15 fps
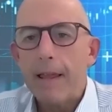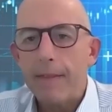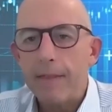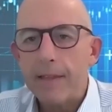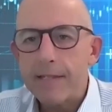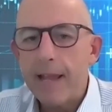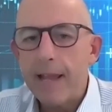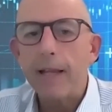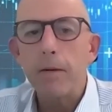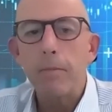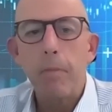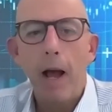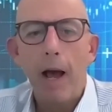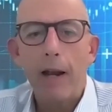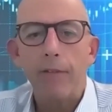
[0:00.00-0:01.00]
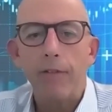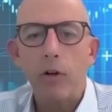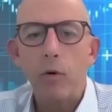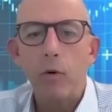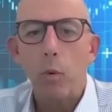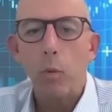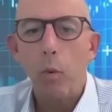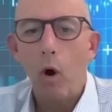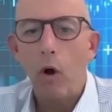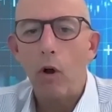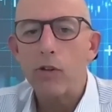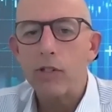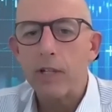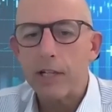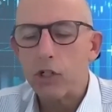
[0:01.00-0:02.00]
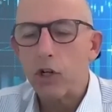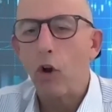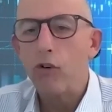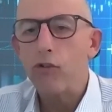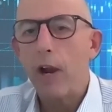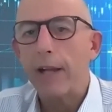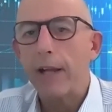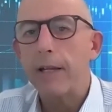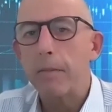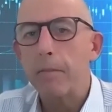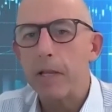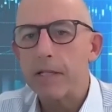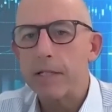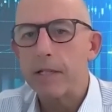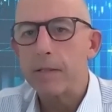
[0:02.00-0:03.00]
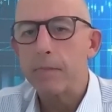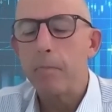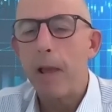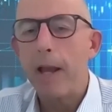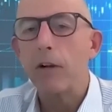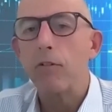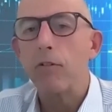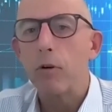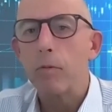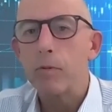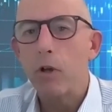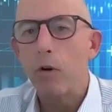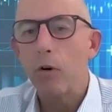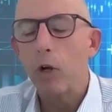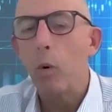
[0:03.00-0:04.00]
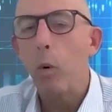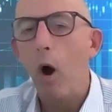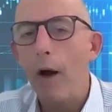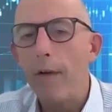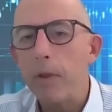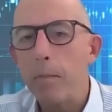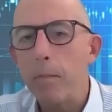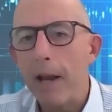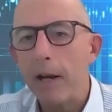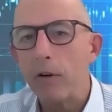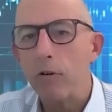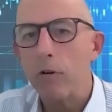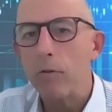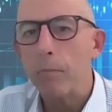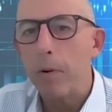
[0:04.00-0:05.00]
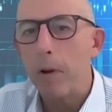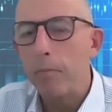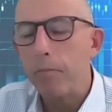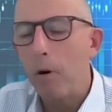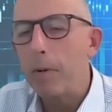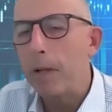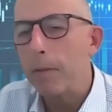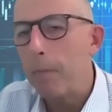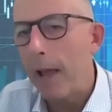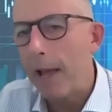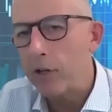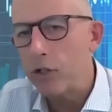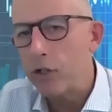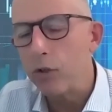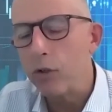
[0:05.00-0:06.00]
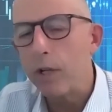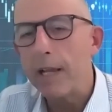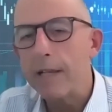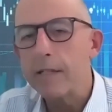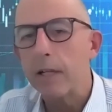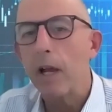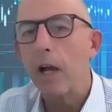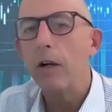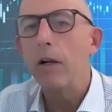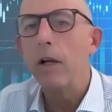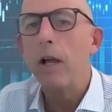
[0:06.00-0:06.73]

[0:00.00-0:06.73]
The second part of it was its contracting business, Better Group. So it acquired the Better Group probably about 2 years ago.